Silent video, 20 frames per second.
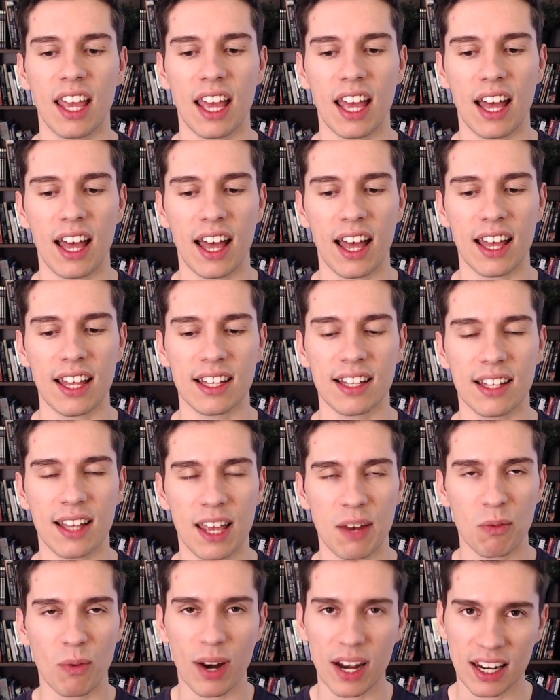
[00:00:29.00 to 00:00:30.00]
uh,
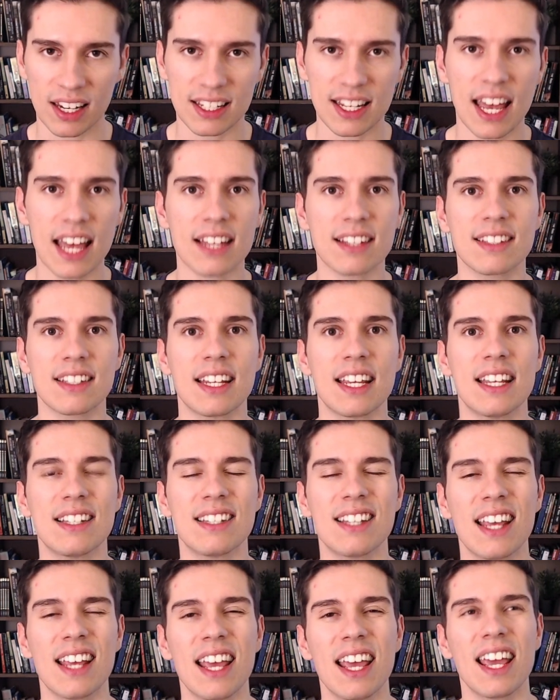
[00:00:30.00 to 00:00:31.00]
and writing tests
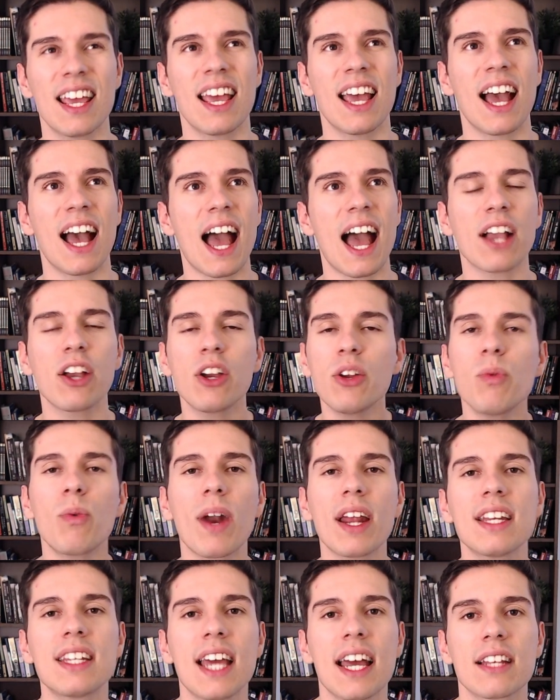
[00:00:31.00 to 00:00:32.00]
is I couldn't
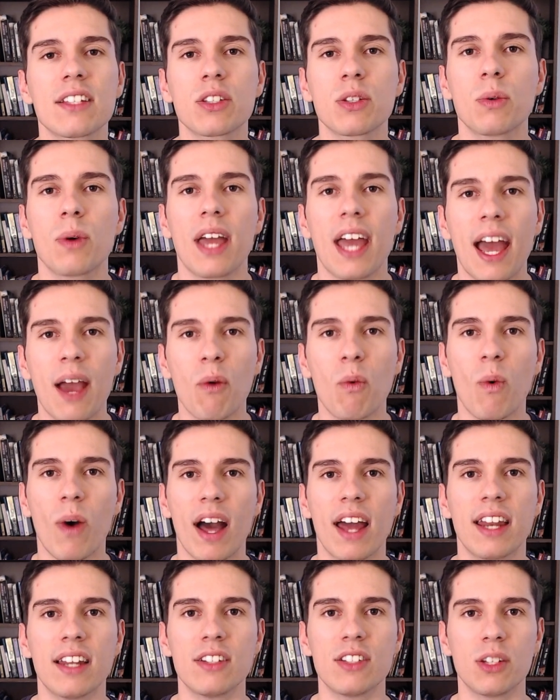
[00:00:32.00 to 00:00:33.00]
write tests the way I
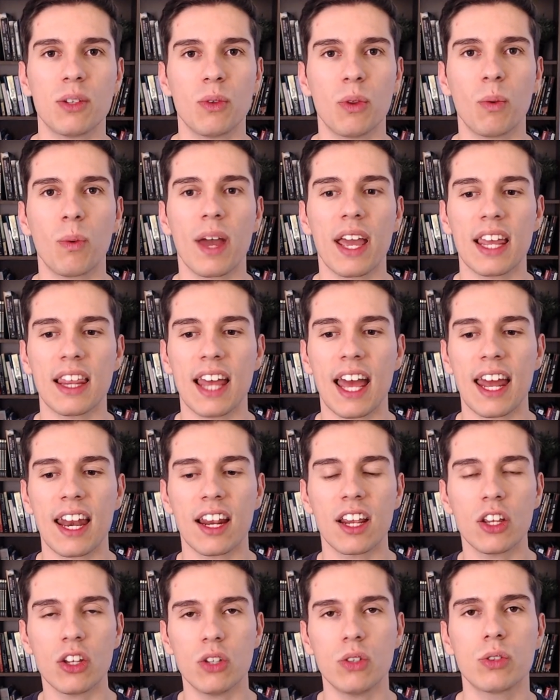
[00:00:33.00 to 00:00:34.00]
wanted to, the way that
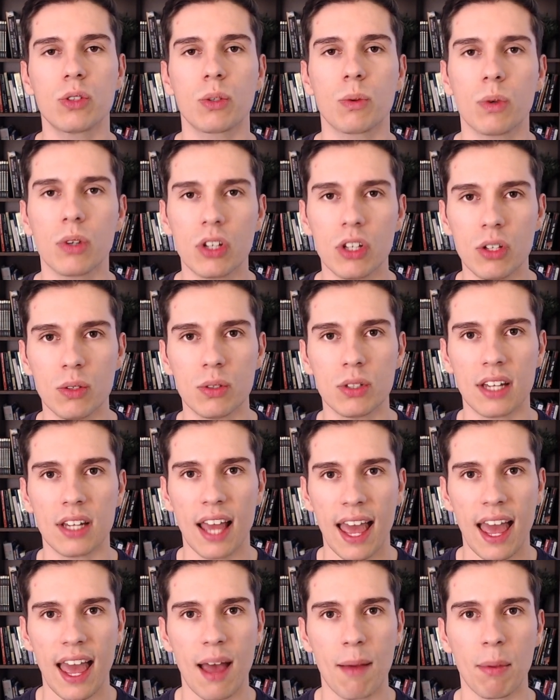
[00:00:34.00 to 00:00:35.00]
a user would use an
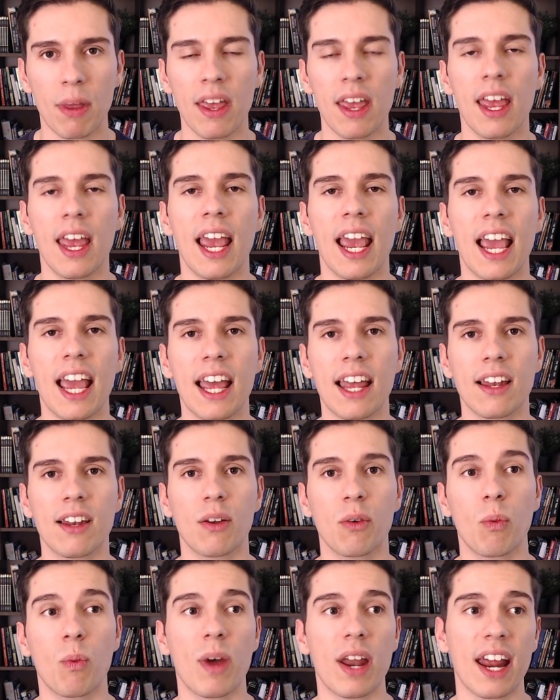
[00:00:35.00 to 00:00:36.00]
app. And
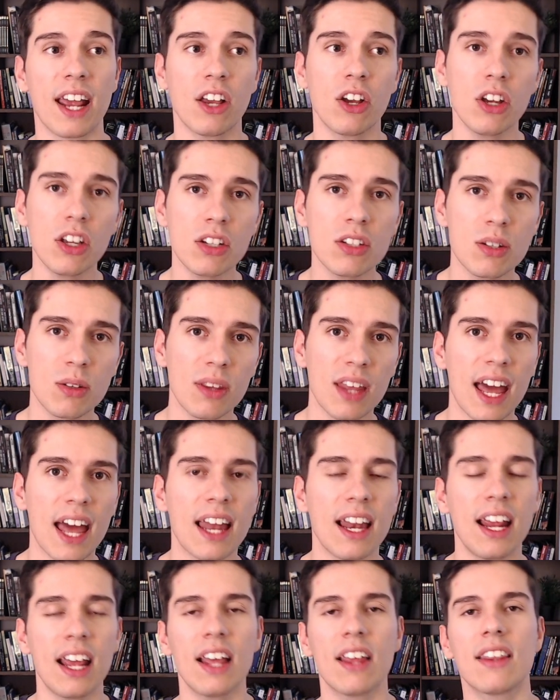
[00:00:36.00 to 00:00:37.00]
when I could do
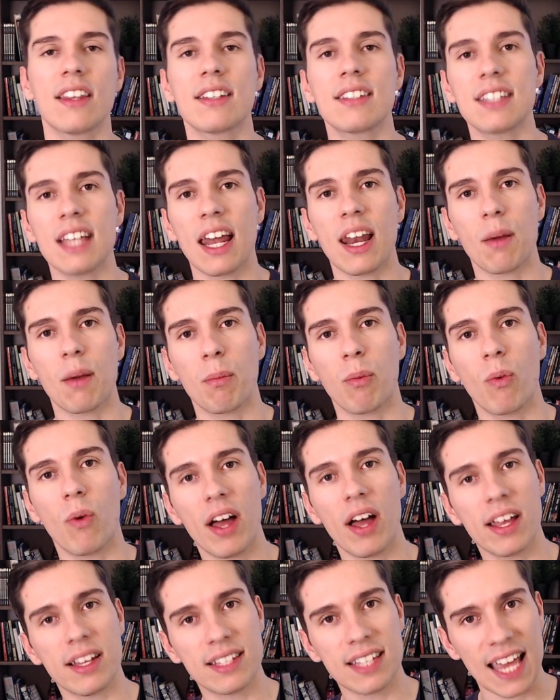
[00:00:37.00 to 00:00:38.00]
that, the setup
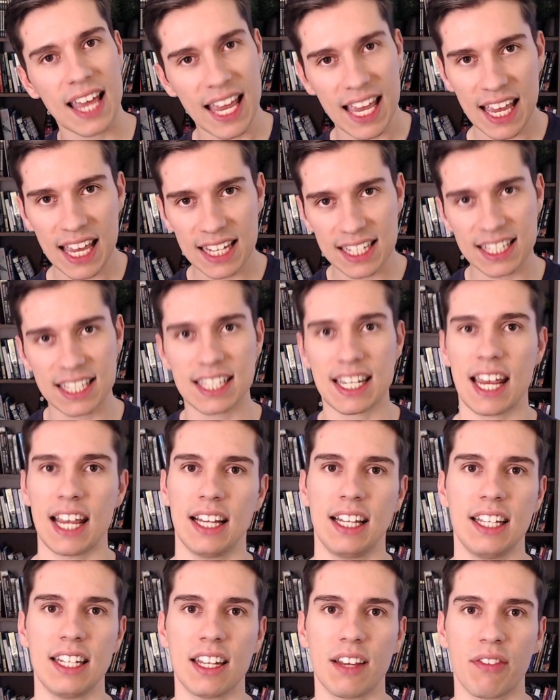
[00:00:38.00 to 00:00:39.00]
was
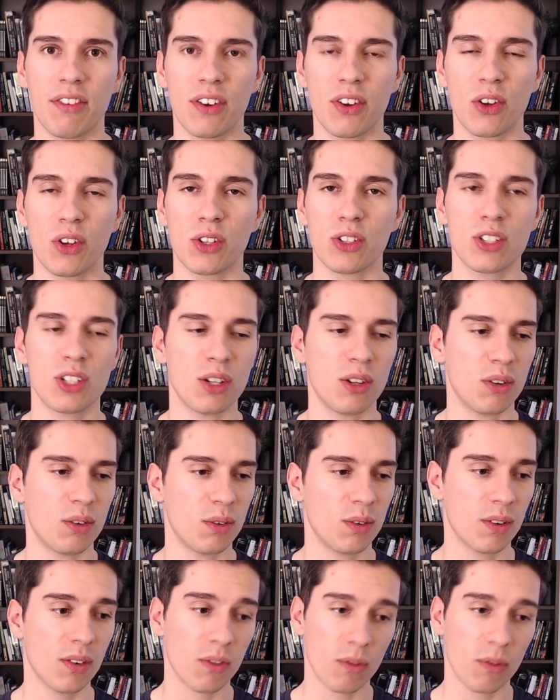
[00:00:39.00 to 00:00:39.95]
insanely difficult to